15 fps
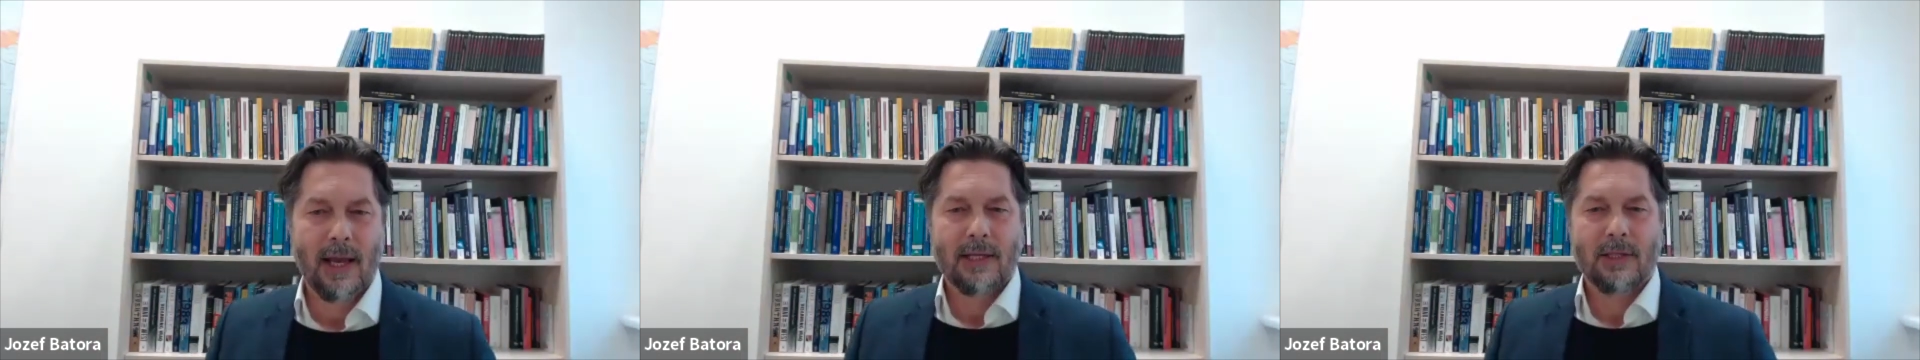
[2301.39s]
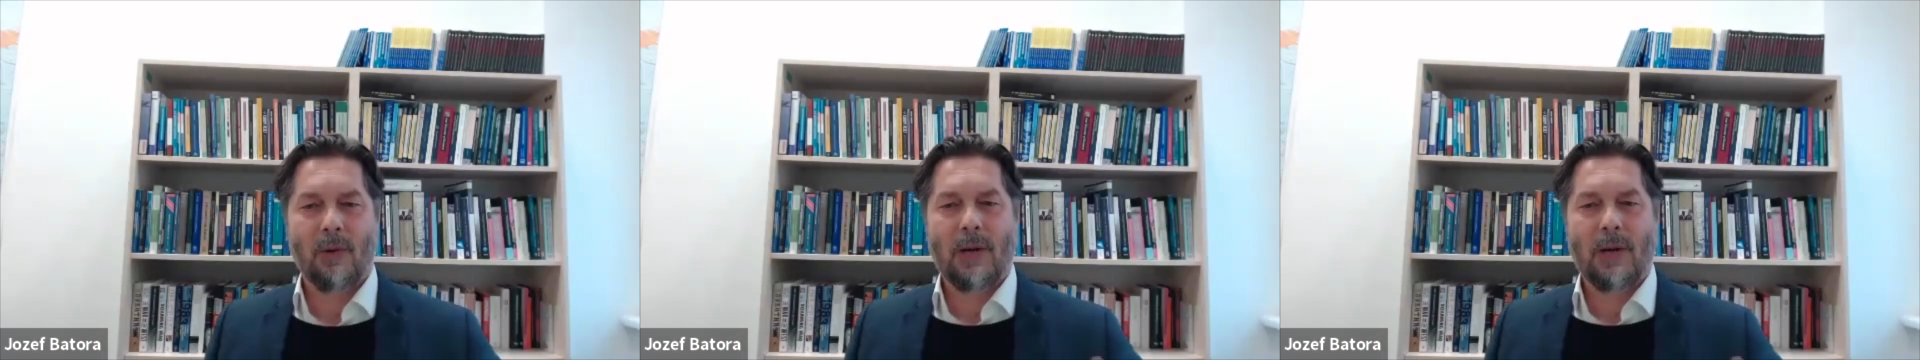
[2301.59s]

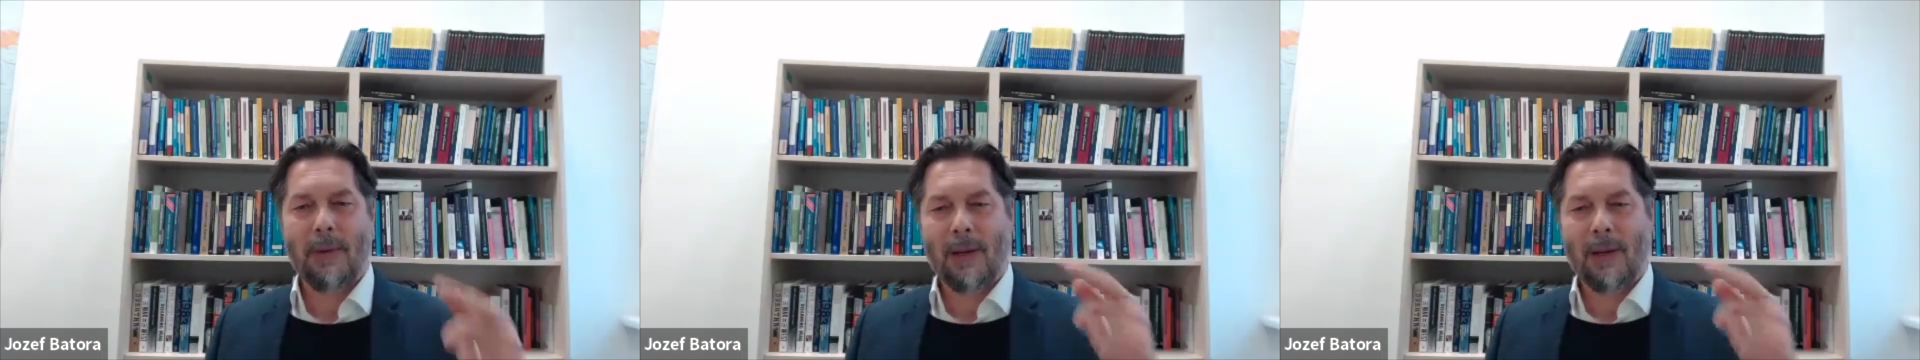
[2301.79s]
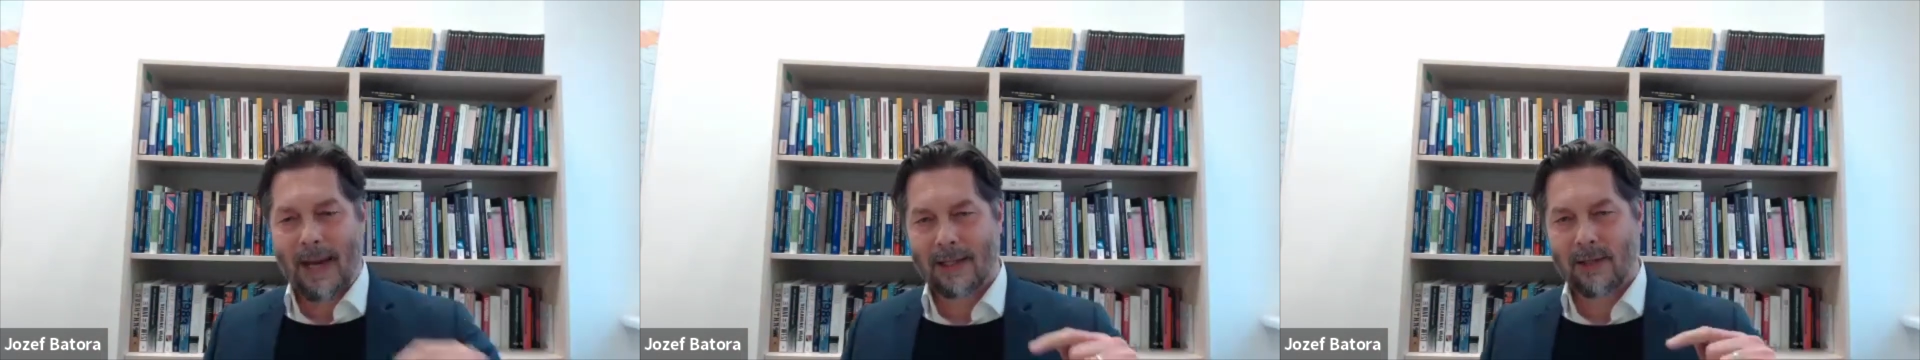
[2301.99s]
So
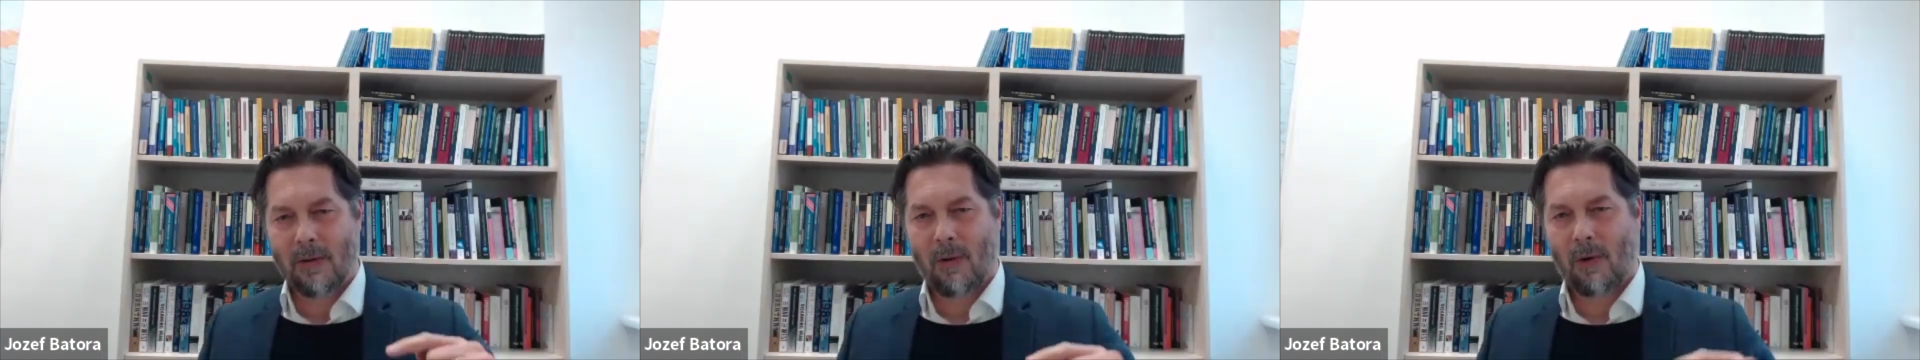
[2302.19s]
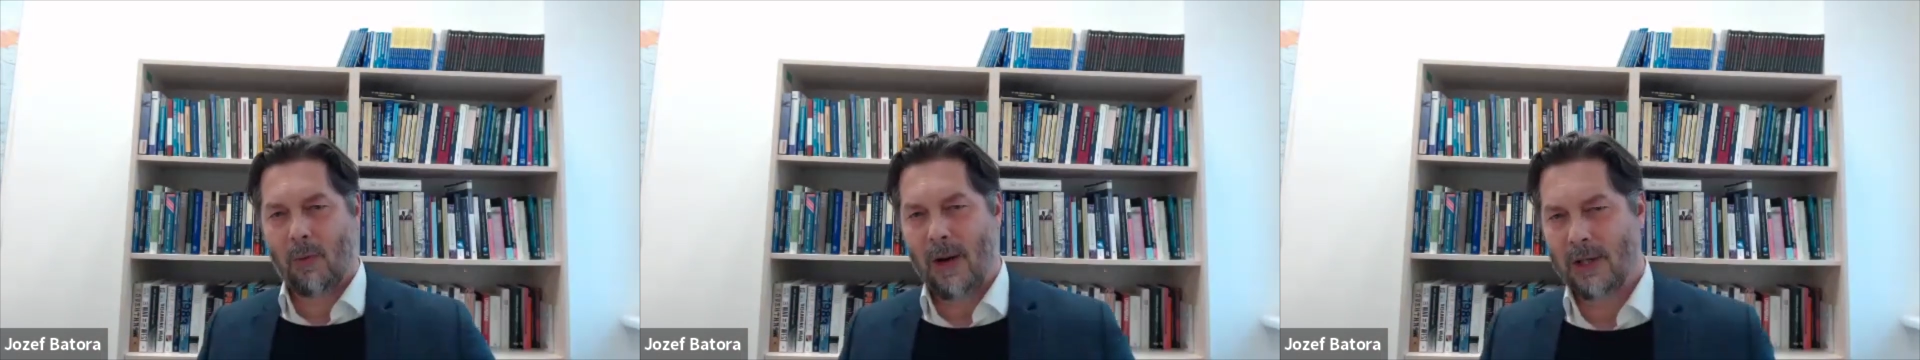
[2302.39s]
coming back to
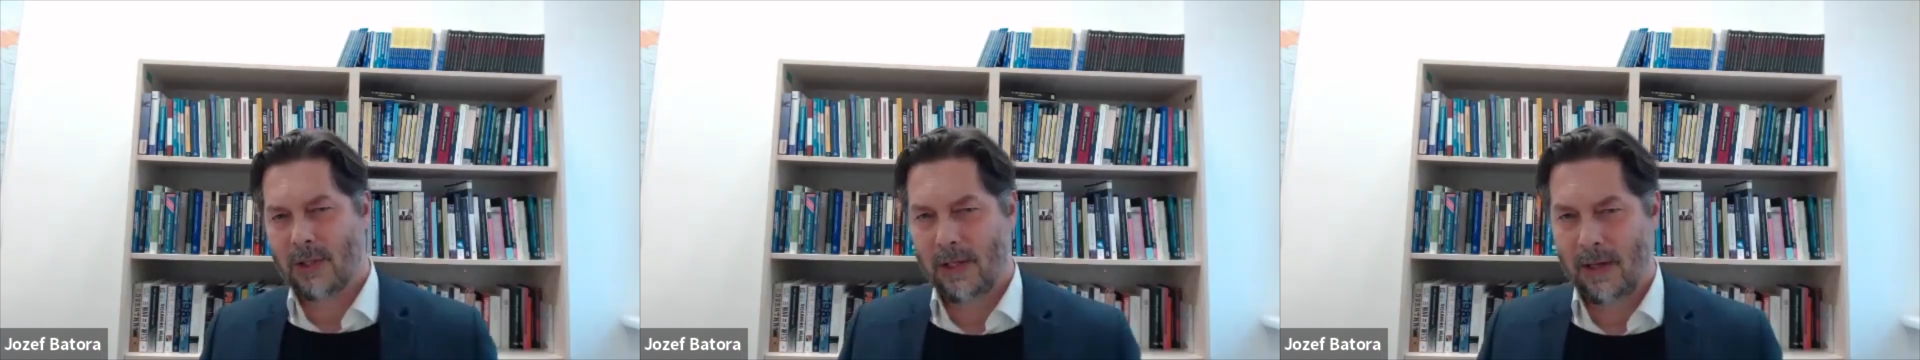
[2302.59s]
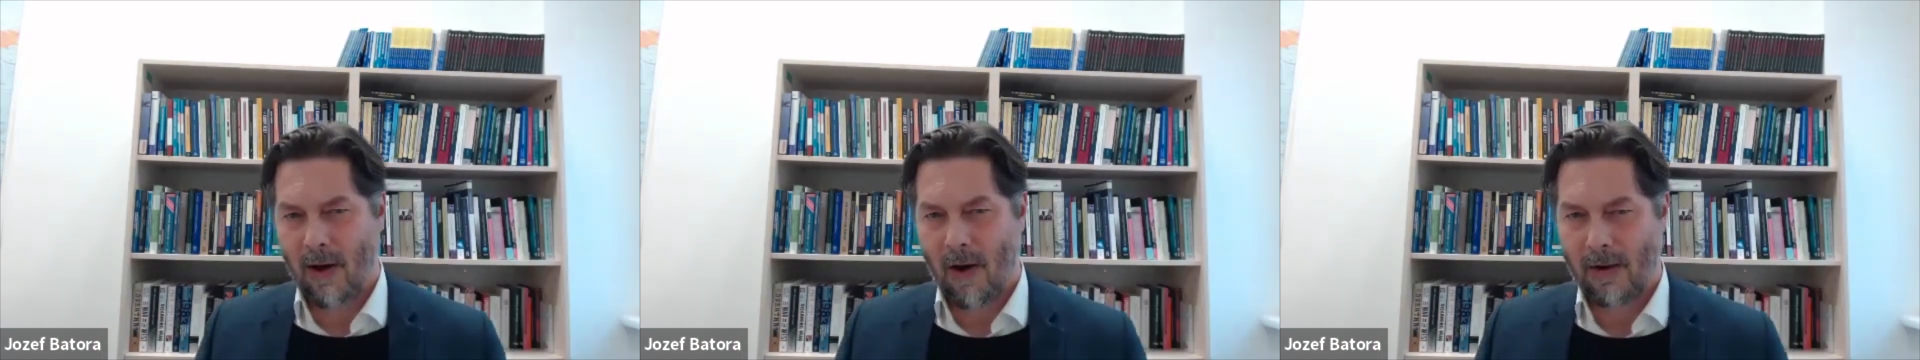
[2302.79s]
your
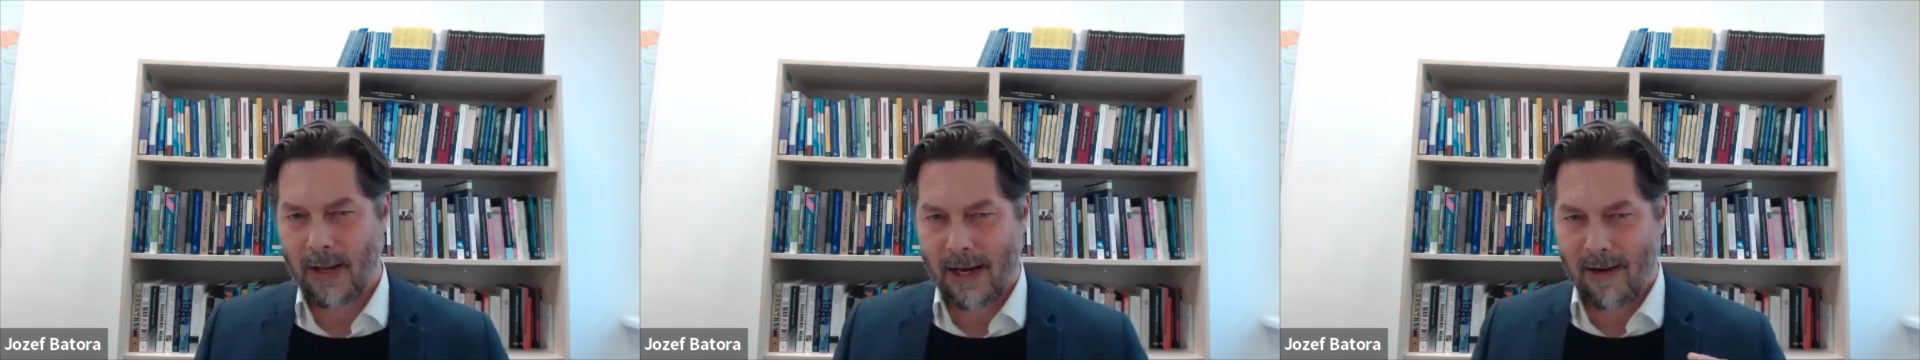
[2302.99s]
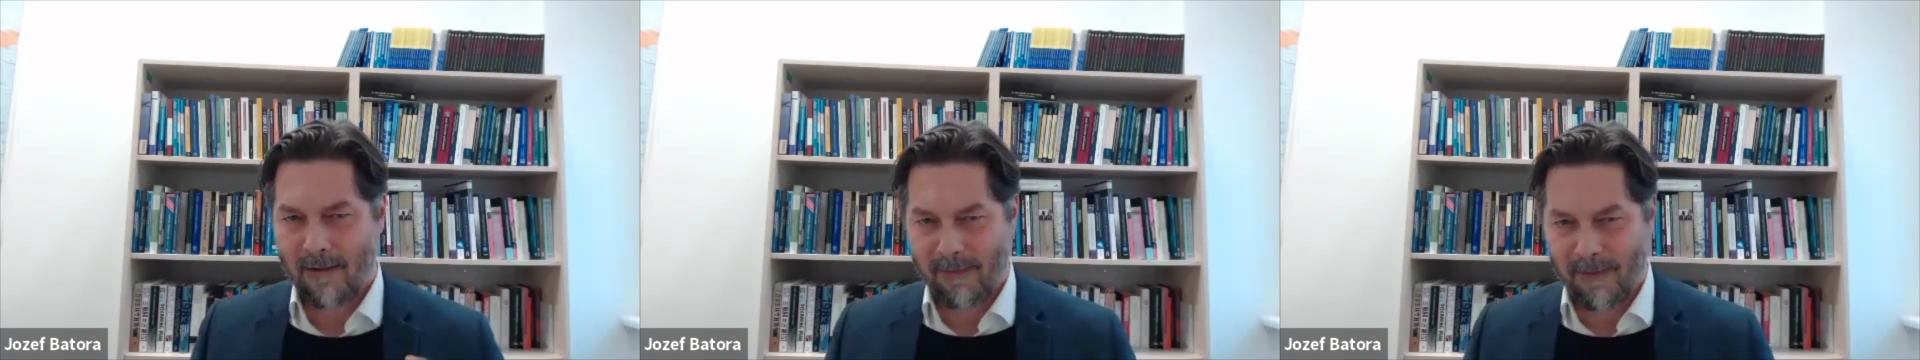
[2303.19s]
question, are
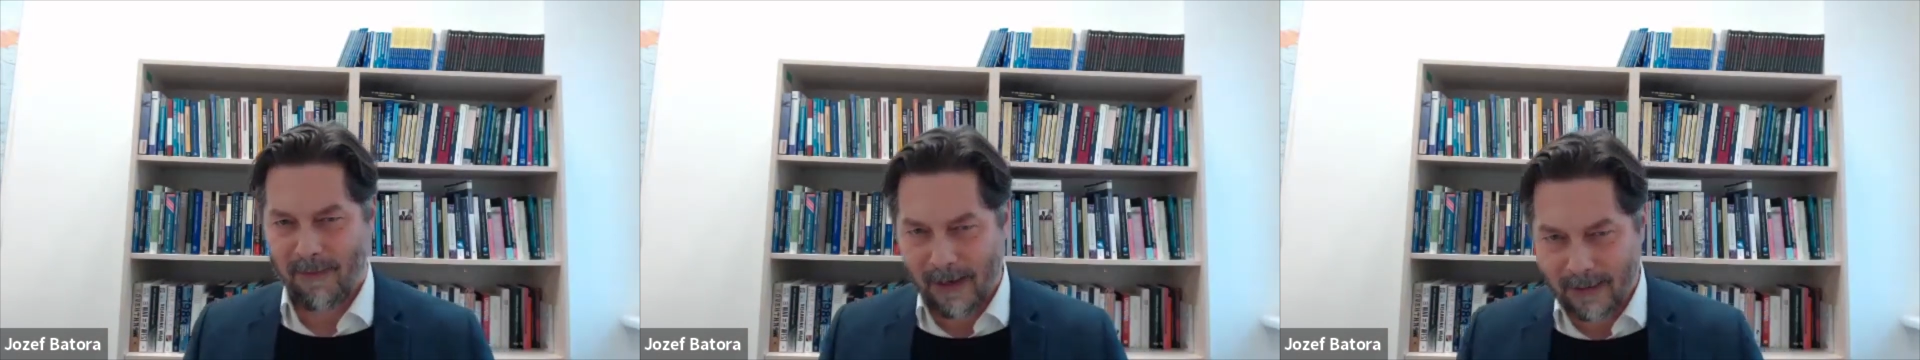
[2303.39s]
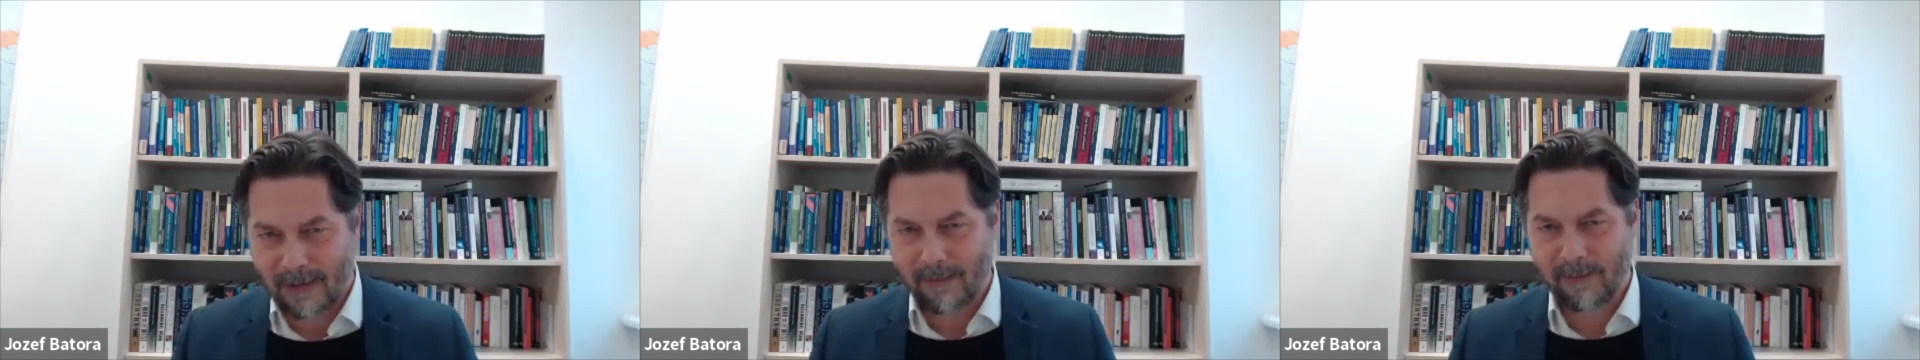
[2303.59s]
they
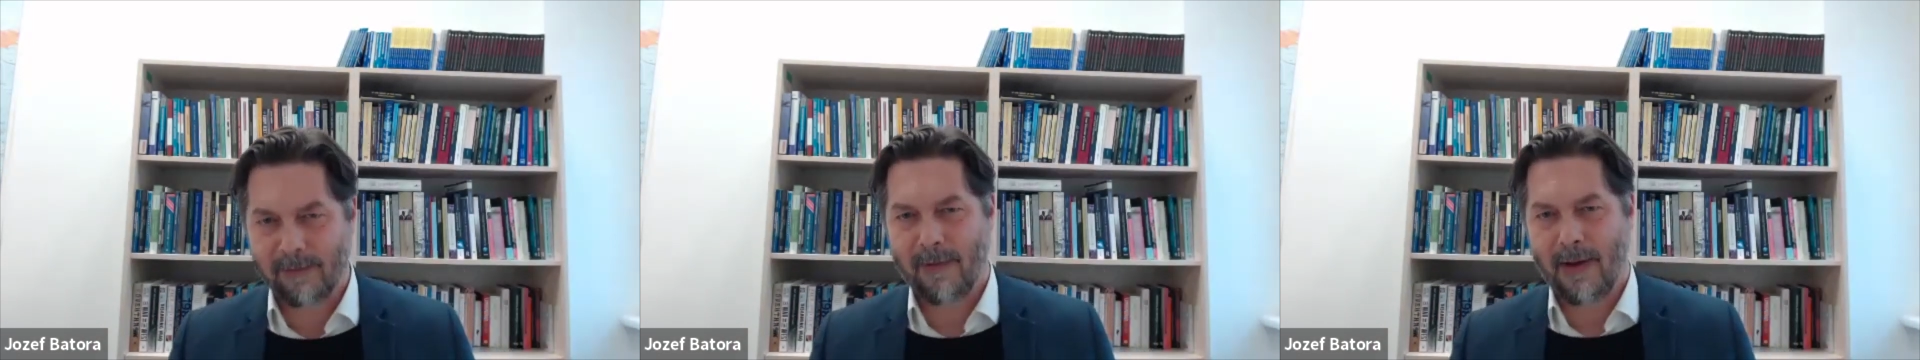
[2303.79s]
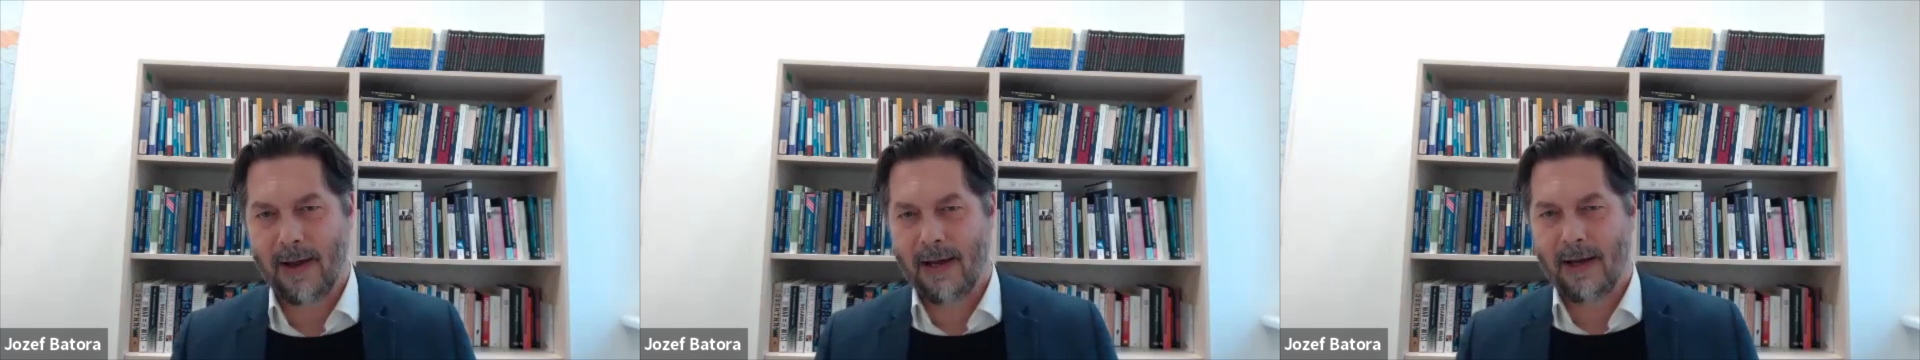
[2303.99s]
effective